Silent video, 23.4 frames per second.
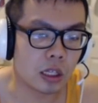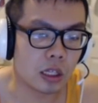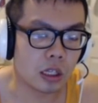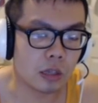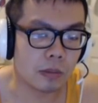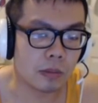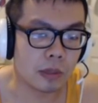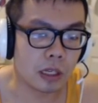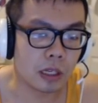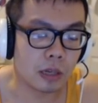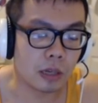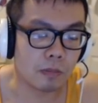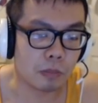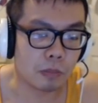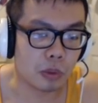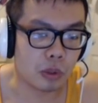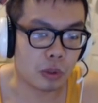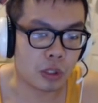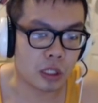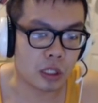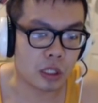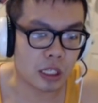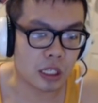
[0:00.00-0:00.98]
little bit of
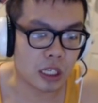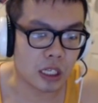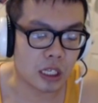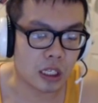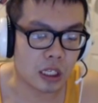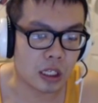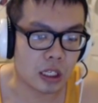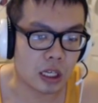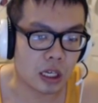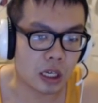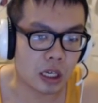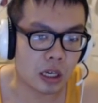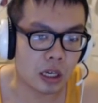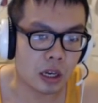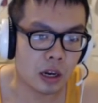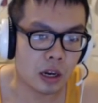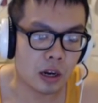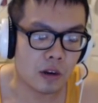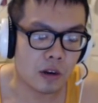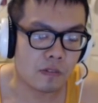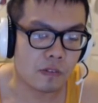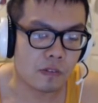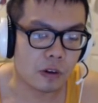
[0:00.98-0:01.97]
boost in healing
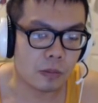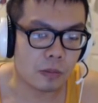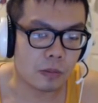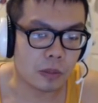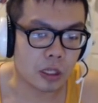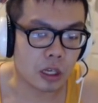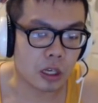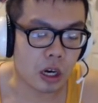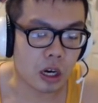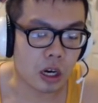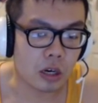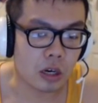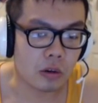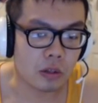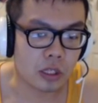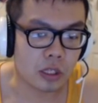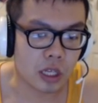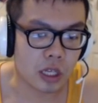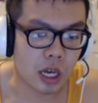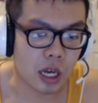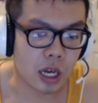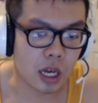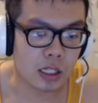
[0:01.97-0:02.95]
from the auto
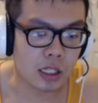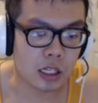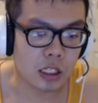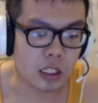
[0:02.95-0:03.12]
attacks.